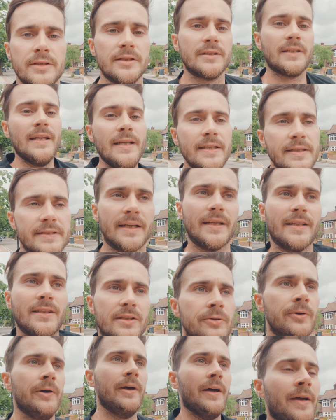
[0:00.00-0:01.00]
Just easing
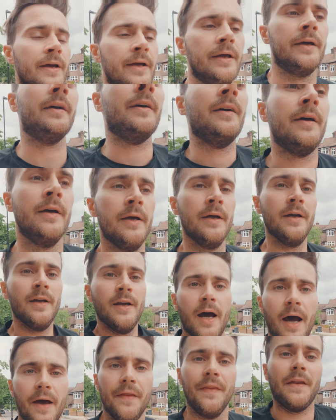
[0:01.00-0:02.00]
into it,
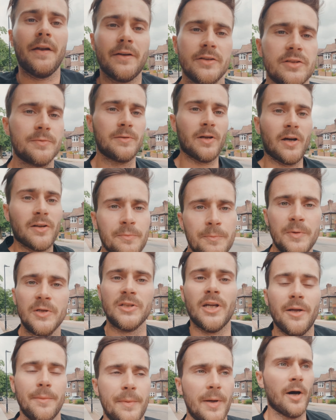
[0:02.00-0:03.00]
and then I'll start to
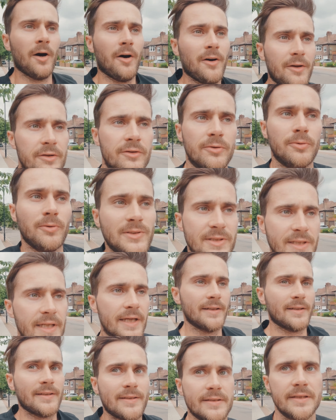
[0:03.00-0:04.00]
push it a bit harder towards the
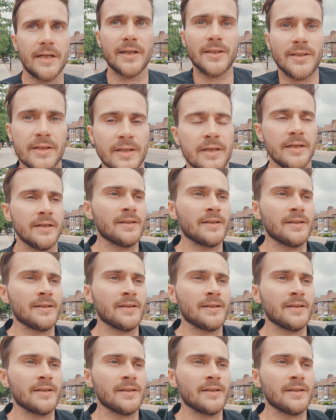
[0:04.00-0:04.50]
end of the session.